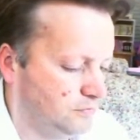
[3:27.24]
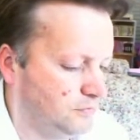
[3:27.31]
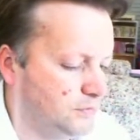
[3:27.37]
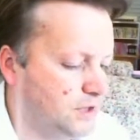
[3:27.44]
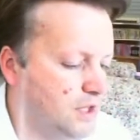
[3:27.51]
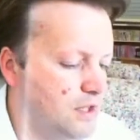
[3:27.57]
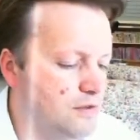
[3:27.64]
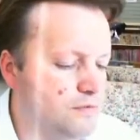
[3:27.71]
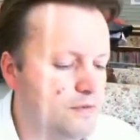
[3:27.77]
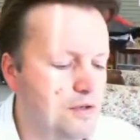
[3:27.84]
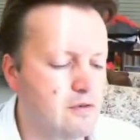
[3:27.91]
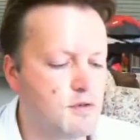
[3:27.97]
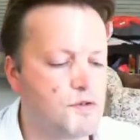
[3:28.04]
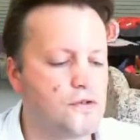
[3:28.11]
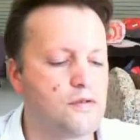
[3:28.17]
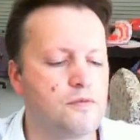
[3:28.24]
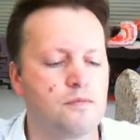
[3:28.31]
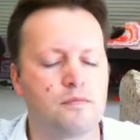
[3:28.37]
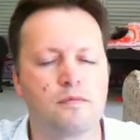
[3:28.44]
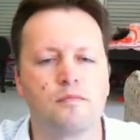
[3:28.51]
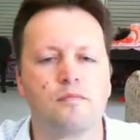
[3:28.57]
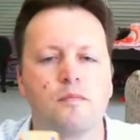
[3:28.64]
Okay folks,
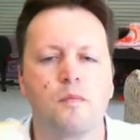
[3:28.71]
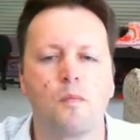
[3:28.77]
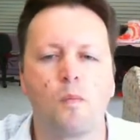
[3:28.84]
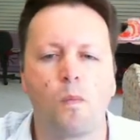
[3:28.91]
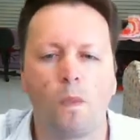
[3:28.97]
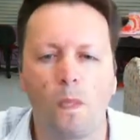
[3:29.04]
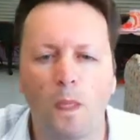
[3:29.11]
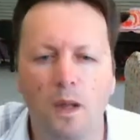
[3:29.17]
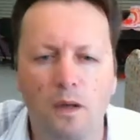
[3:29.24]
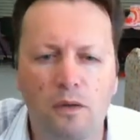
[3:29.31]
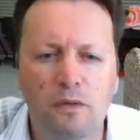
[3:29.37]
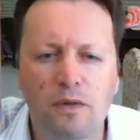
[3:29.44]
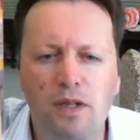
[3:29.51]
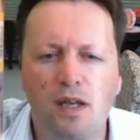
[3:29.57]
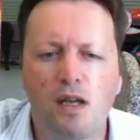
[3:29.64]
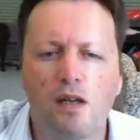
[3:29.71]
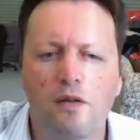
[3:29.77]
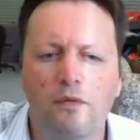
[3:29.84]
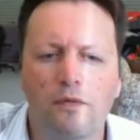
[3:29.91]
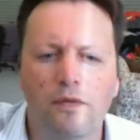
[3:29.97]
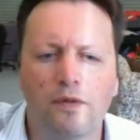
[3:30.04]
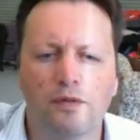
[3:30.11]
we have